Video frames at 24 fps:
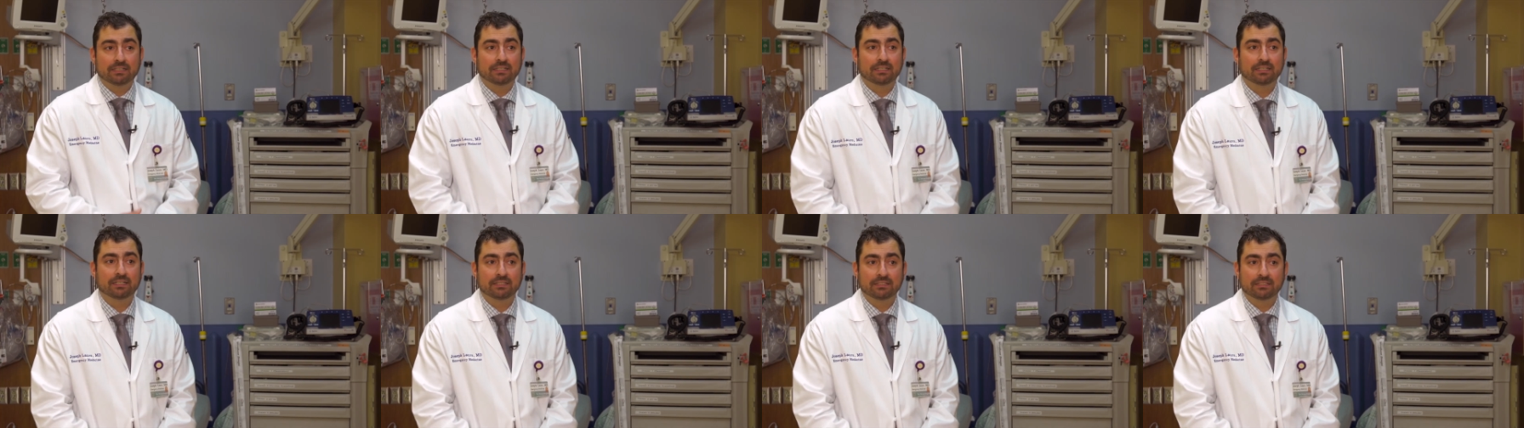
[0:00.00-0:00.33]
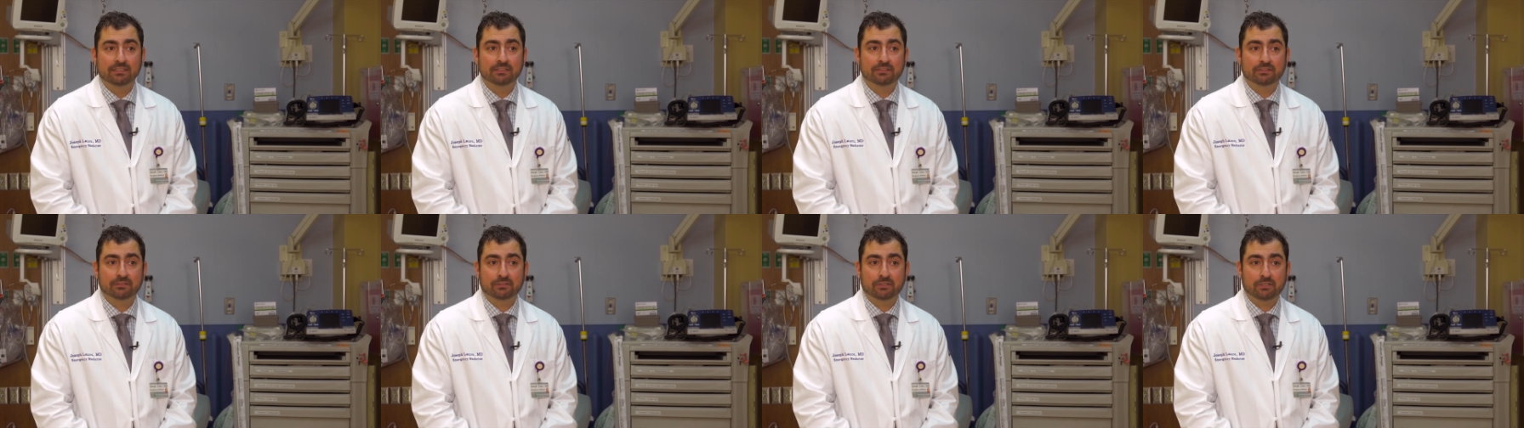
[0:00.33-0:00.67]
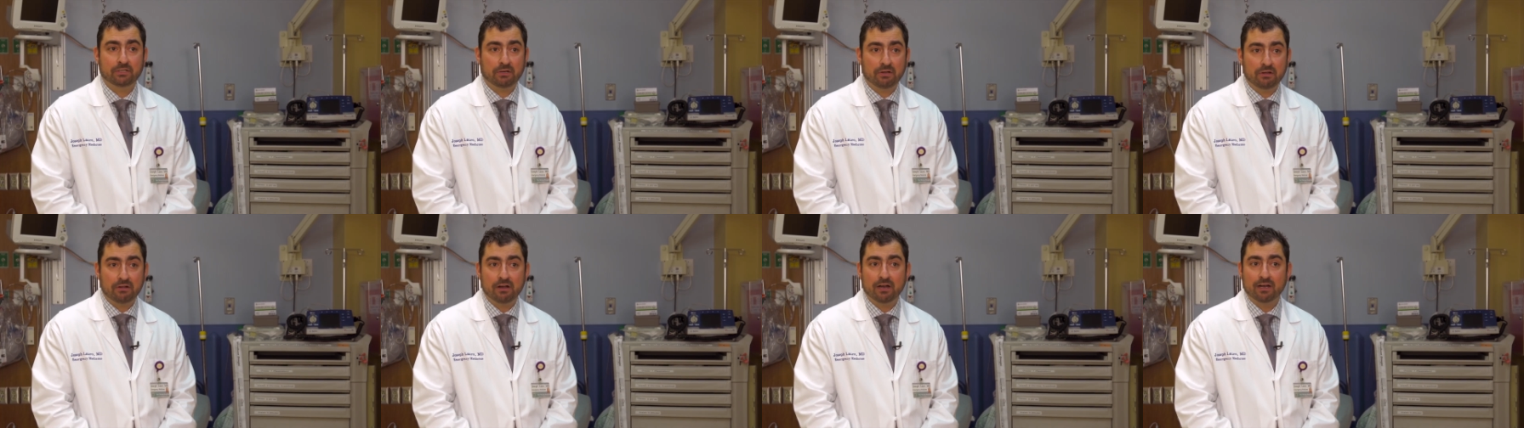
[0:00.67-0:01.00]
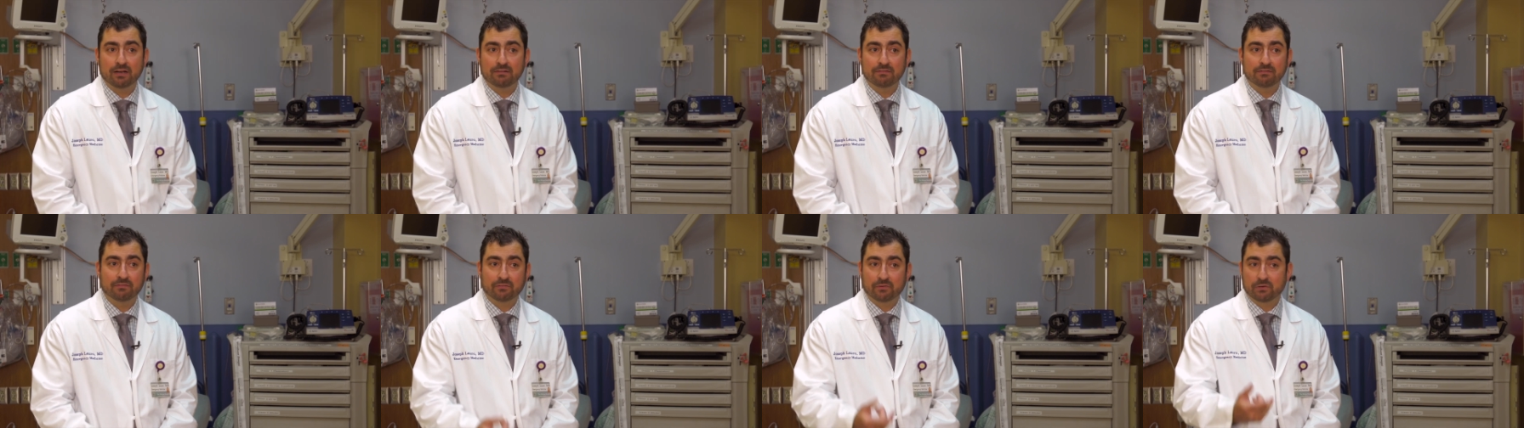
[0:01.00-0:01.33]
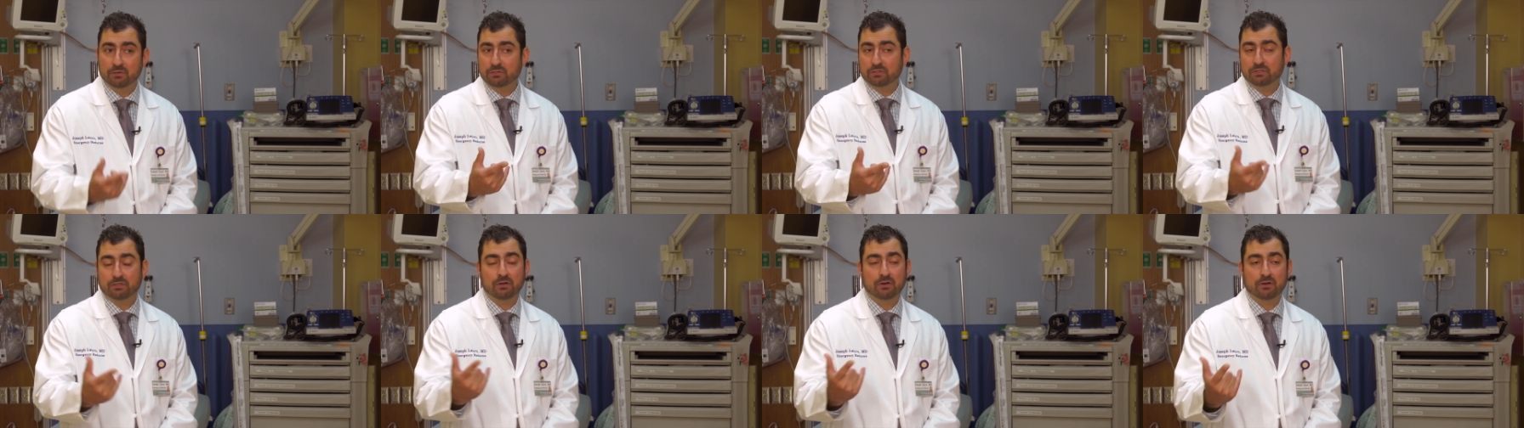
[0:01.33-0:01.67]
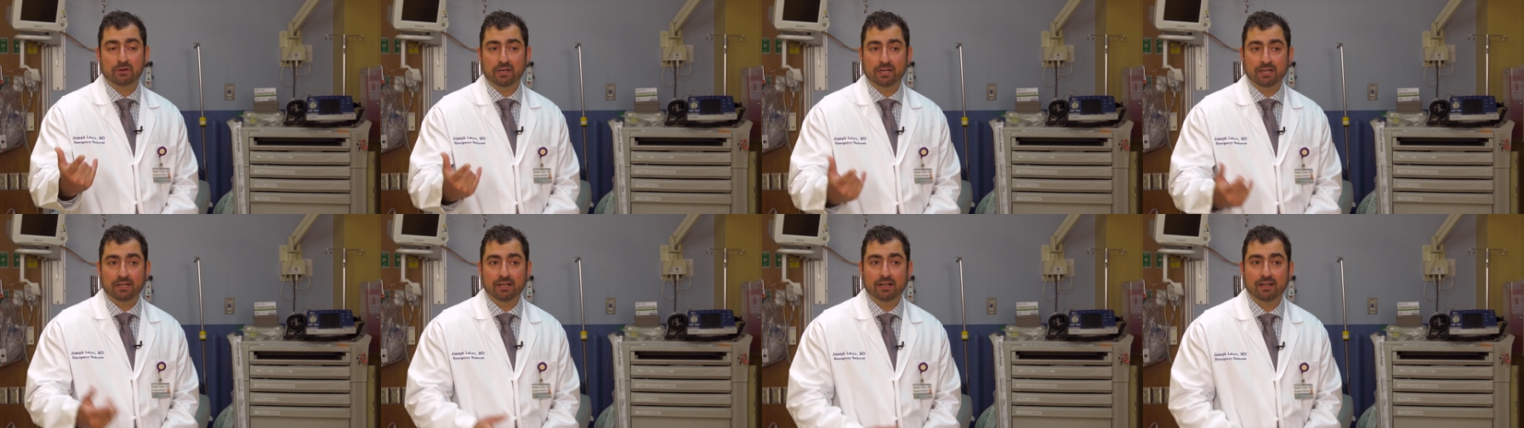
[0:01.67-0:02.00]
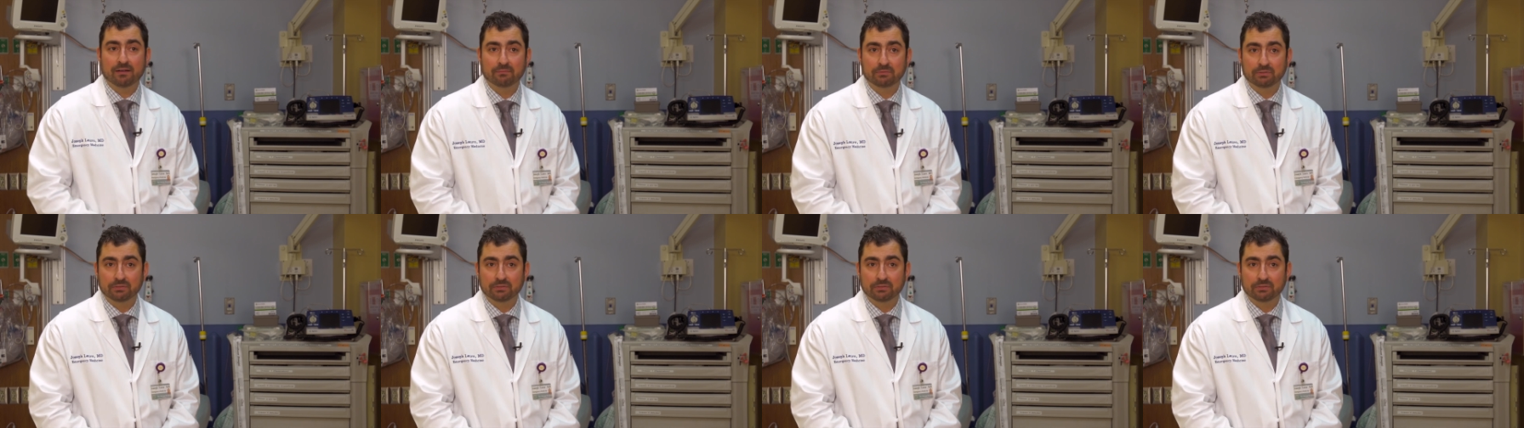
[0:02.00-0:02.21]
And this card, the first card I got,